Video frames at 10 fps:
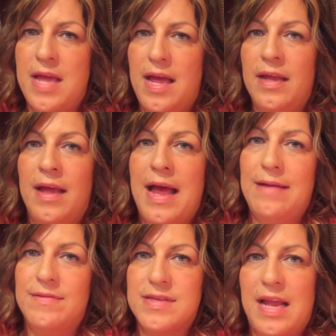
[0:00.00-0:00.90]
that
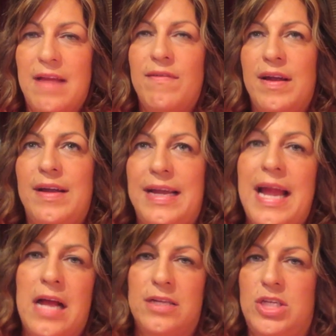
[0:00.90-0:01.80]
I was like very
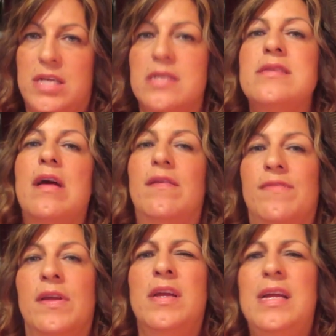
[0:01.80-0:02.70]
conscious of,